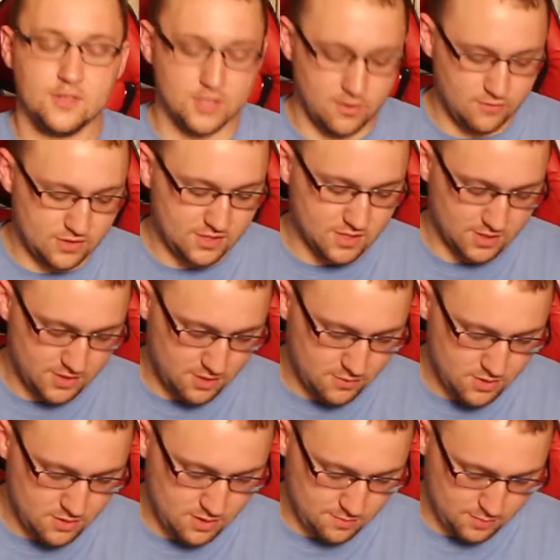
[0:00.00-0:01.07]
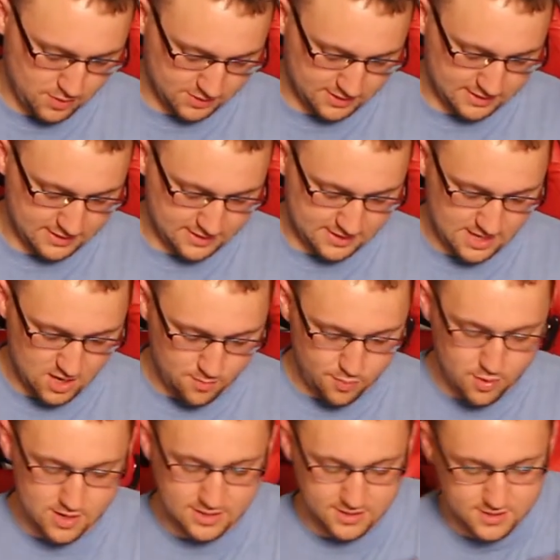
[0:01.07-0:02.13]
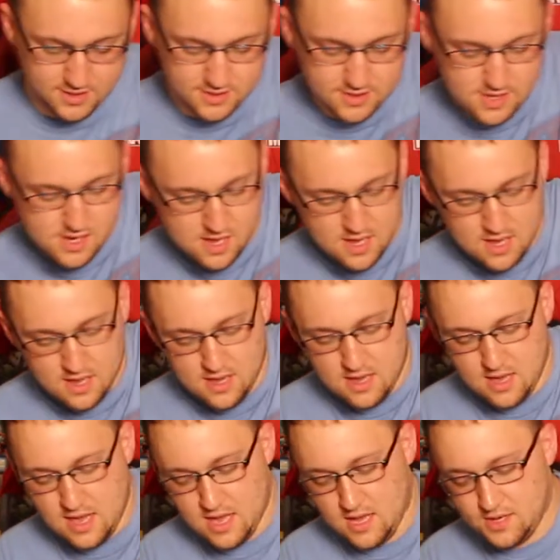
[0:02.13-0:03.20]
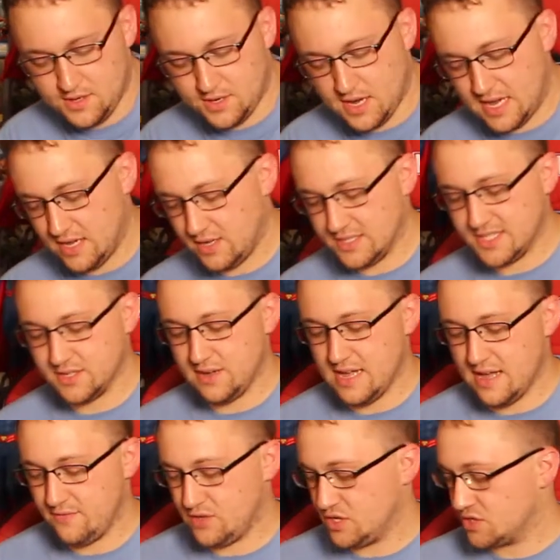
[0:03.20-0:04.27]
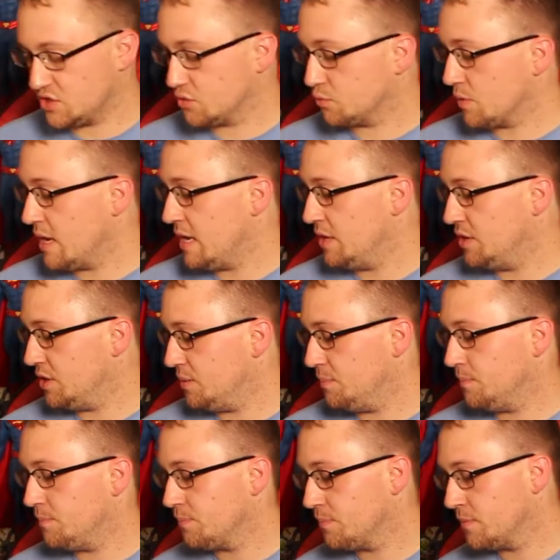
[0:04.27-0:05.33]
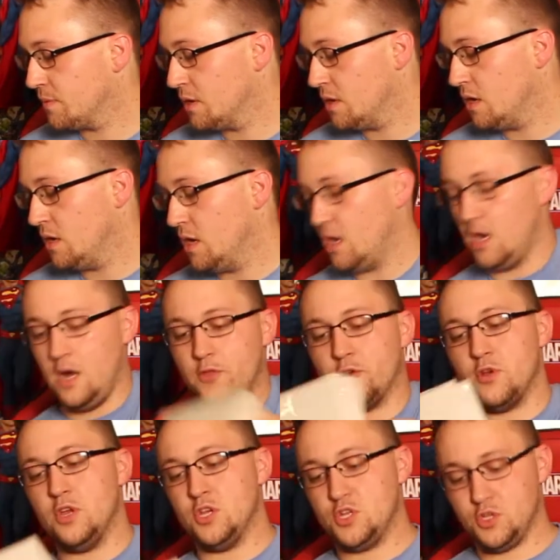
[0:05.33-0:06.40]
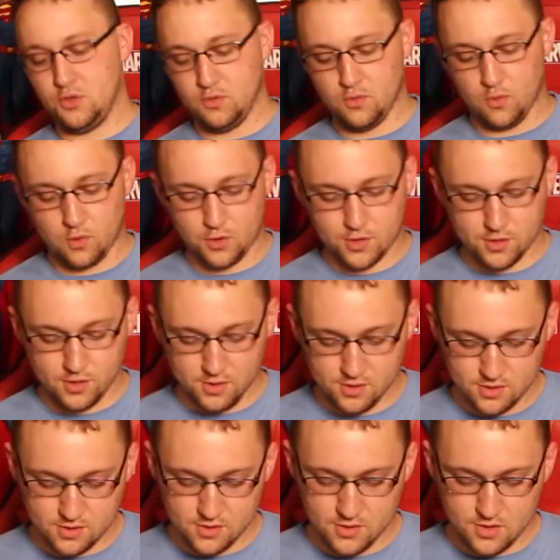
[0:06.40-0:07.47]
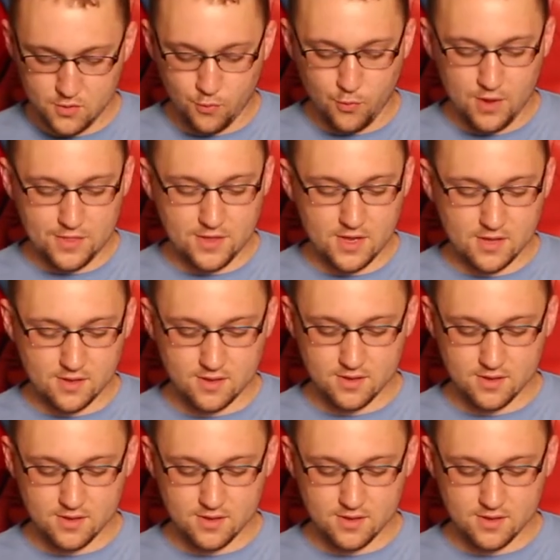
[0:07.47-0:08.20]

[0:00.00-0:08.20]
service on there where you get books at discount price, and I also have just a random other issue order with it.